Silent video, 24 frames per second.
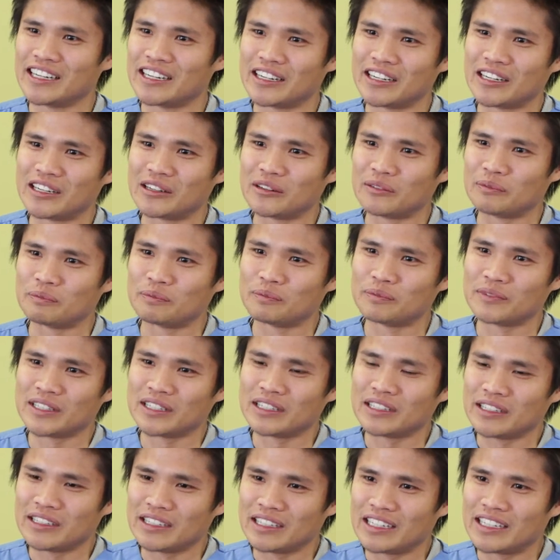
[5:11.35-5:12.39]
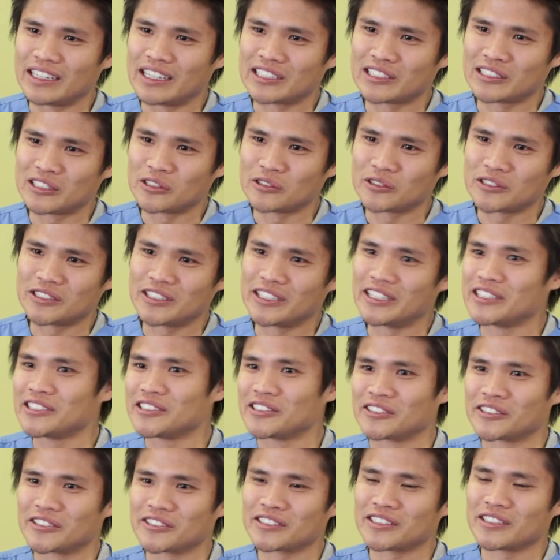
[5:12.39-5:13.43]
um,
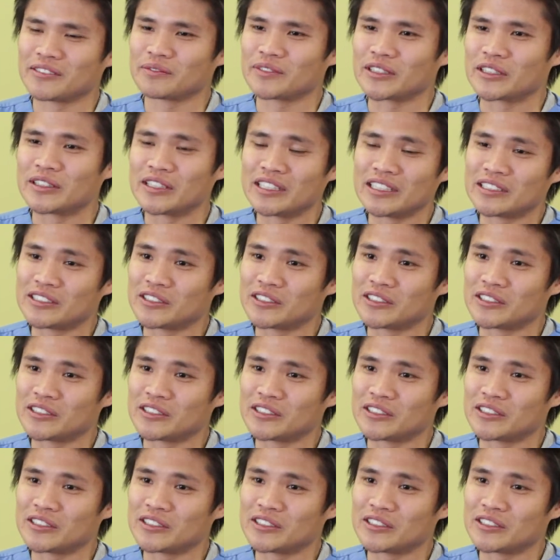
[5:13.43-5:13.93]
association or something.